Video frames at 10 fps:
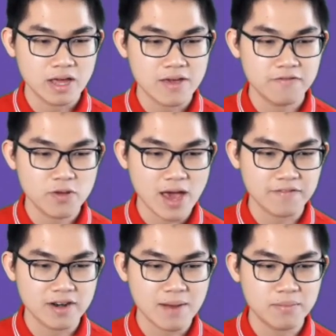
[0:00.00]
If you
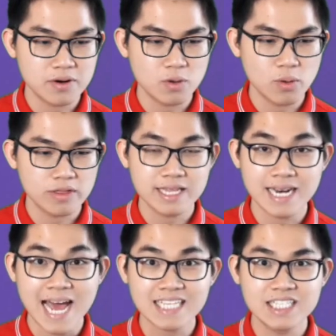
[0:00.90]
have a number with the
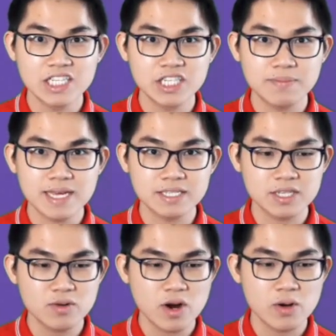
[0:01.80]
last digit being
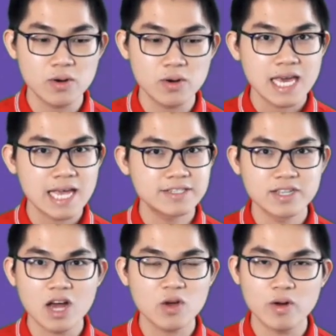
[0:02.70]
zero, it's
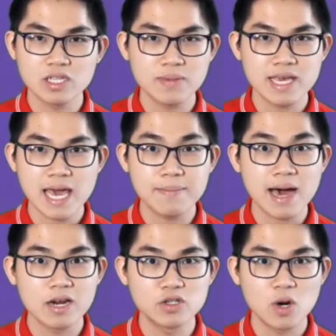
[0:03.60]
not going to be a
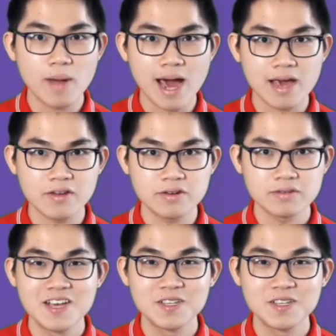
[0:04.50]
palindrome either.